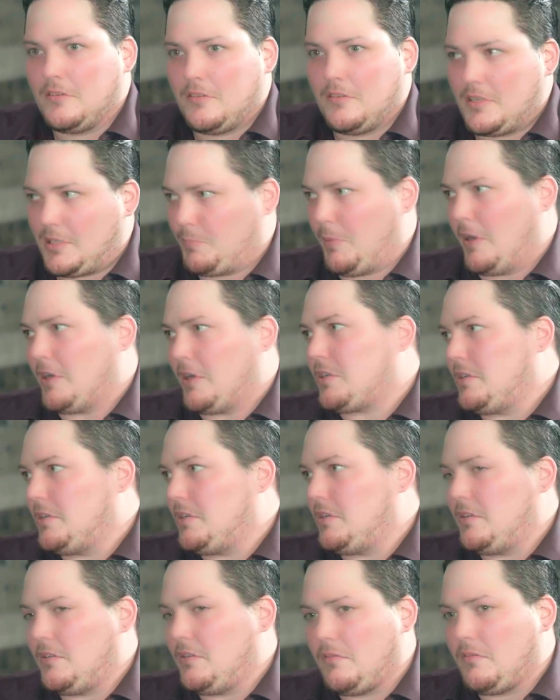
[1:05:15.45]

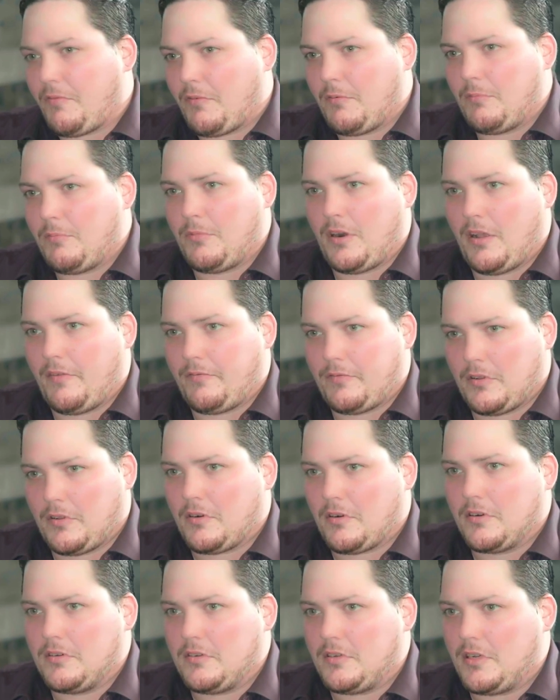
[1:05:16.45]
especially from what I've
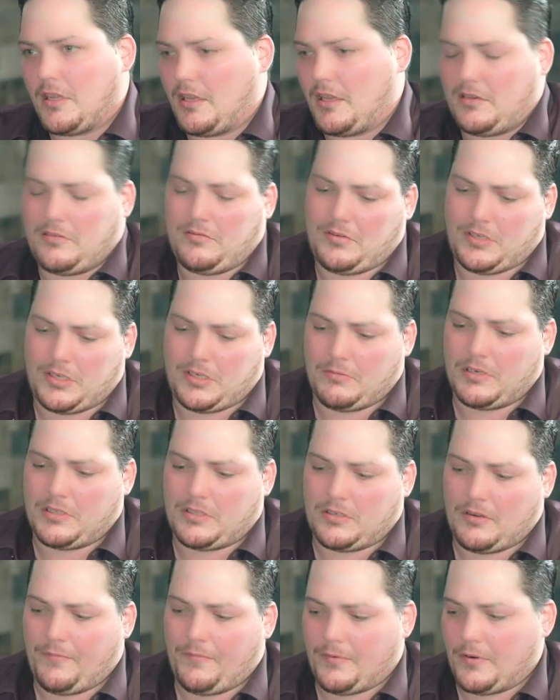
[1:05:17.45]
learned, and so on
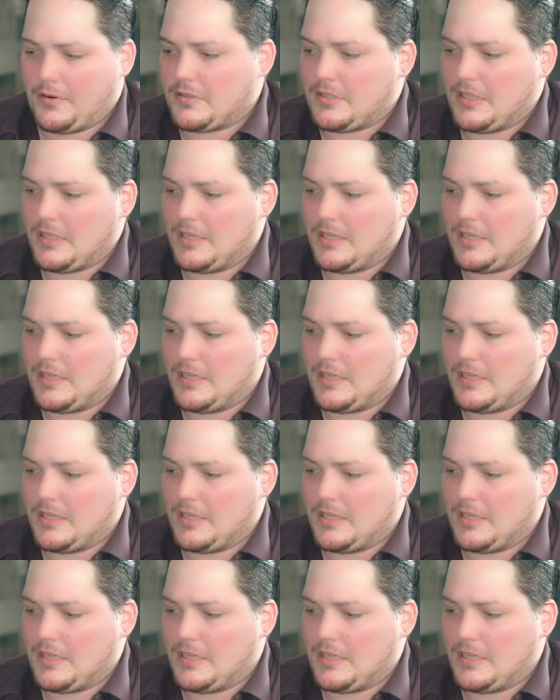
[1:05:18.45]
and so forth.